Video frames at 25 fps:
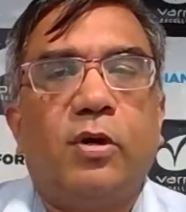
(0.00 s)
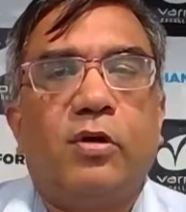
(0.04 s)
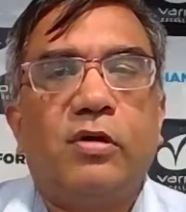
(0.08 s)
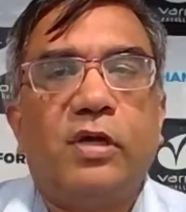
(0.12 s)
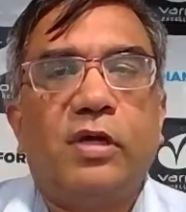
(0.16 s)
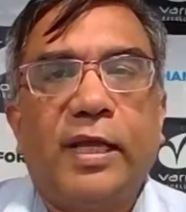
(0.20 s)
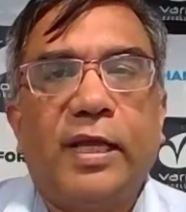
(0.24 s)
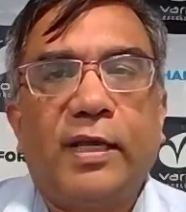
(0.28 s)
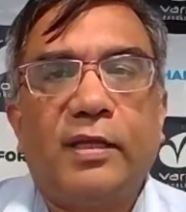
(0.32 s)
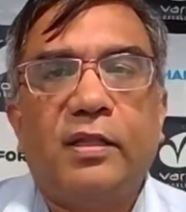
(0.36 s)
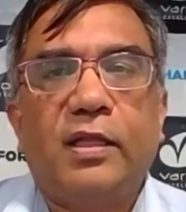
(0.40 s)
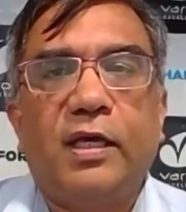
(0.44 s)

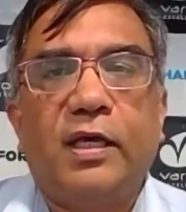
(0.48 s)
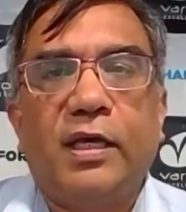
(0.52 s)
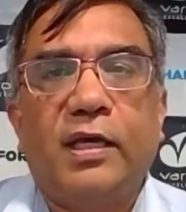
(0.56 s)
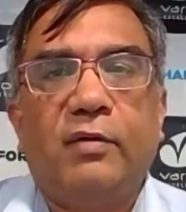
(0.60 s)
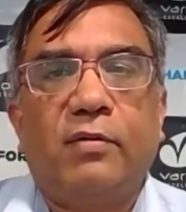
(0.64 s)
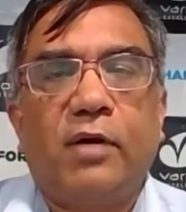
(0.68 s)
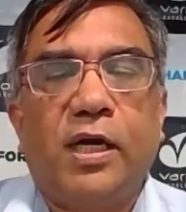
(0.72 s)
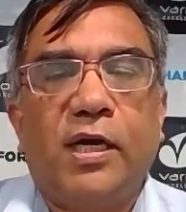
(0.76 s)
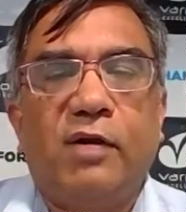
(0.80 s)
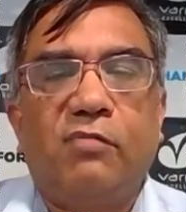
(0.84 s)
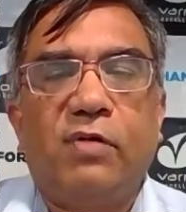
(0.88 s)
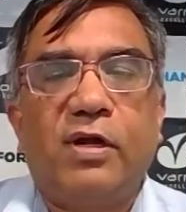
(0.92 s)
like the
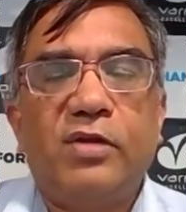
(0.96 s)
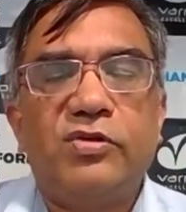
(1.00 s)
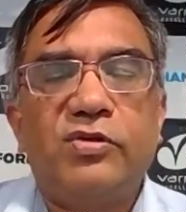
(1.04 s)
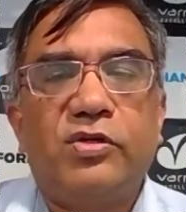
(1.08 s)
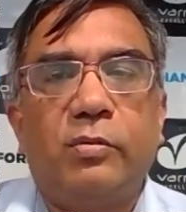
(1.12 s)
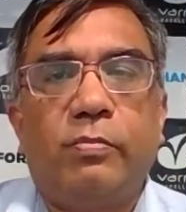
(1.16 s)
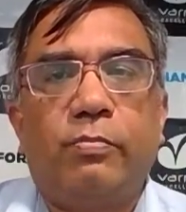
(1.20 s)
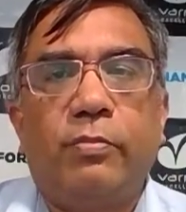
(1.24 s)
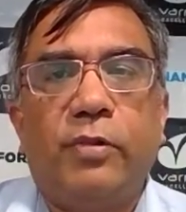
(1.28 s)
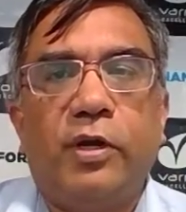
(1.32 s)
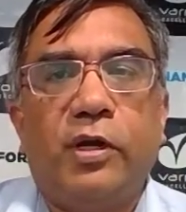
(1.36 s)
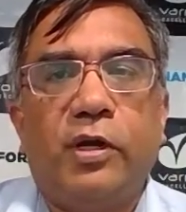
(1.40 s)
advanced
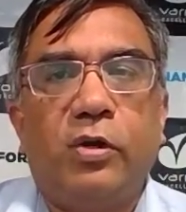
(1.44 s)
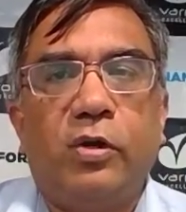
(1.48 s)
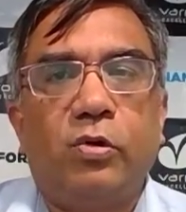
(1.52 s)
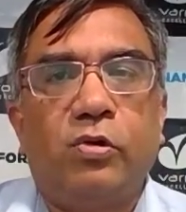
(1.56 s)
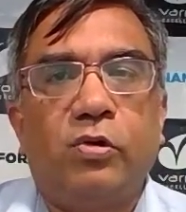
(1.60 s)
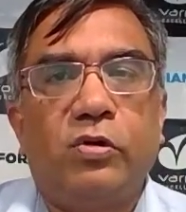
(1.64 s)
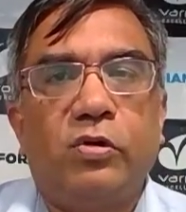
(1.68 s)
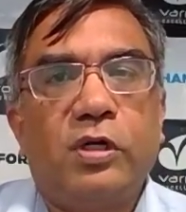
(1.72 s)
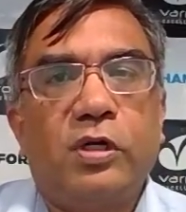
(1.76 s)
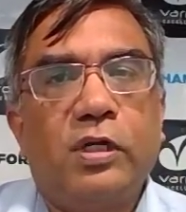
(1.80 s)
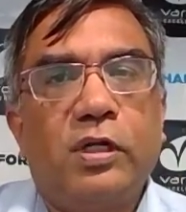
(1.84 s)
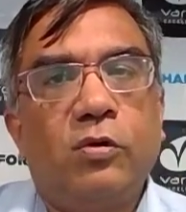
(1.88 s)
shipment
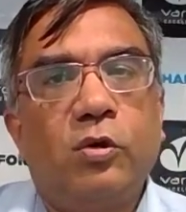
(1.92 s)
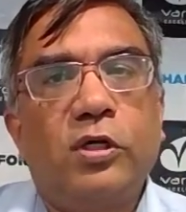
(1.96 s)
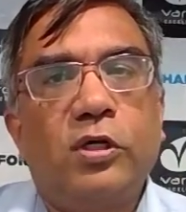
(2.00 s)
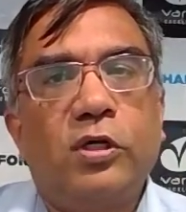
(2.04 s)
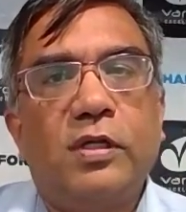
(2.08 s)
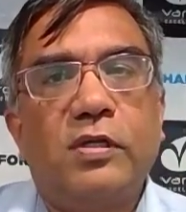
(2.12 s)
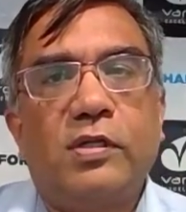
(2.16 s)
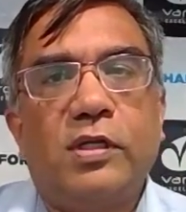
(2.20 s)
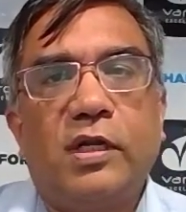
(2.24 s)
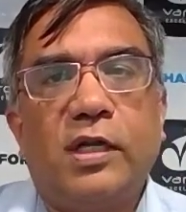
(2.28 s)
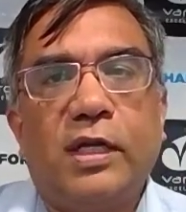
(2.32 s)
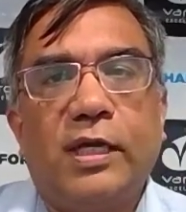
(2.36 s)
notice
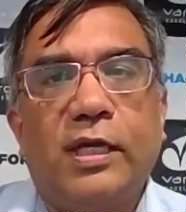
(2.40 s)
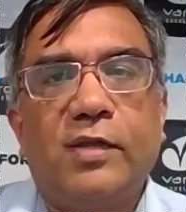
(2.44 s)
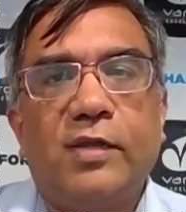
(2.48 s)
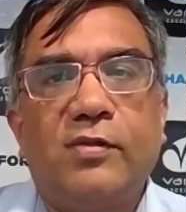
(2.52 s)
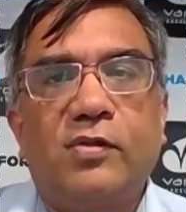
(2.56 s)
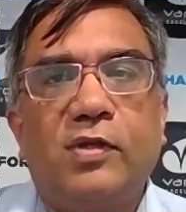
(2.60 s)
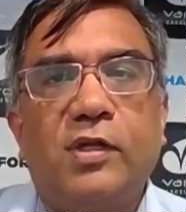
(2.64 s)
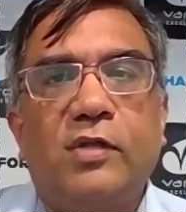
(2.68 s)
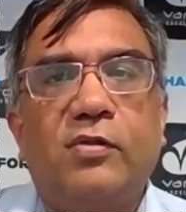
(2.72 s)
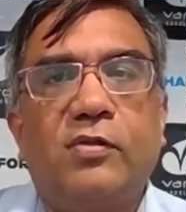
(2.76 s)
and ASN.